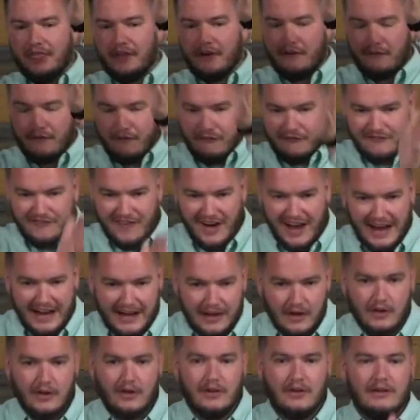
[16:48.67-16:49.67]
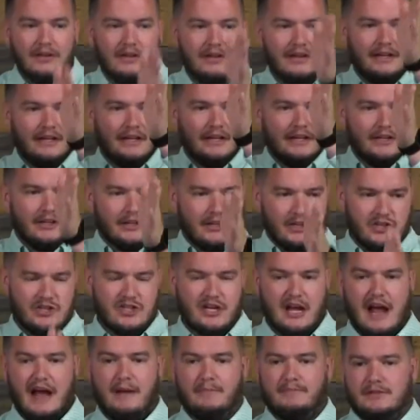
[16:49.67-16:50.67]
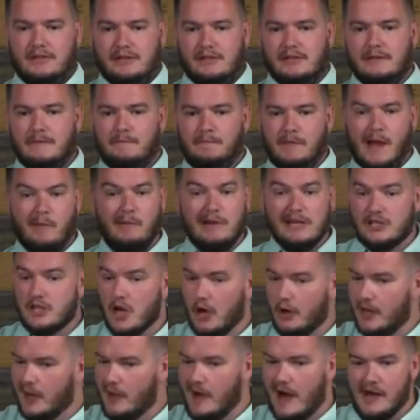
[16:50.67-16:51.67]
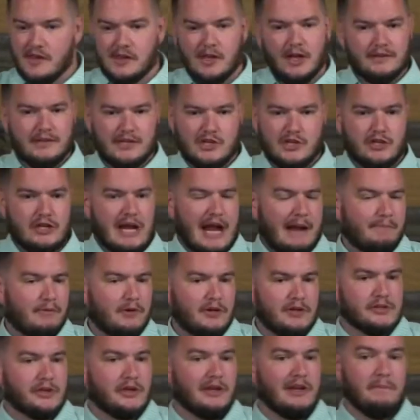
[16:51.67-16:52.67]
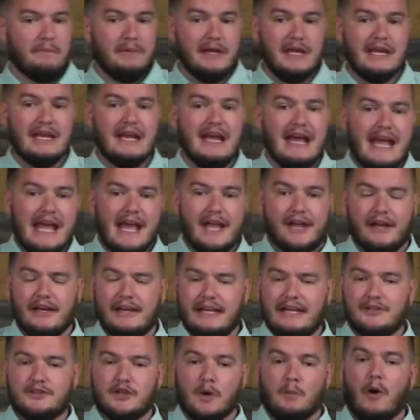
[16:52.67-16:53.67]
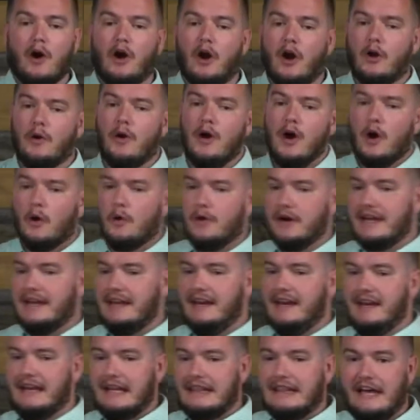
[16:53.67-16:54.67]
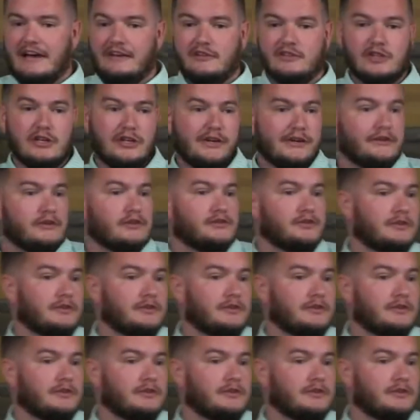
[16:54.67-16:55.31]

the final chapter. And we don't know how long this chapter is going to be. It could end tomorrow or it could end 1,000 years